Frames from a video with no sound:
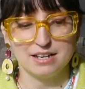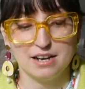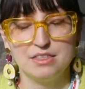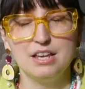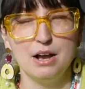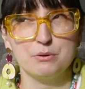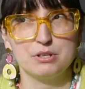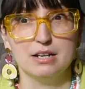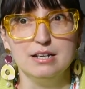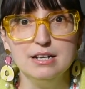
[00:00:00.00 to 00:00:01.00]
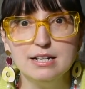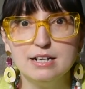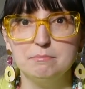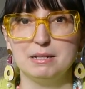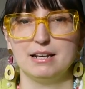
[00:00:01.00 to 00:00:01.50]
and I think I was a
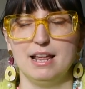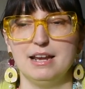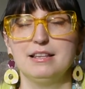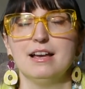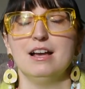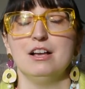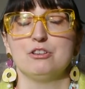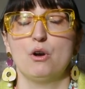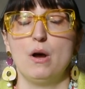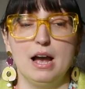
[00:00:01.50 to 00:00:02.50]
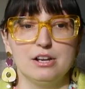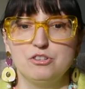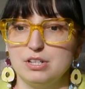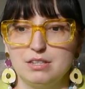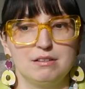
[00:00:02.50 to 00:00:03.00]
little bit late, so I
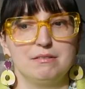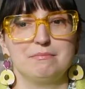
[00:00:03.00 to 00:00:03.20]
just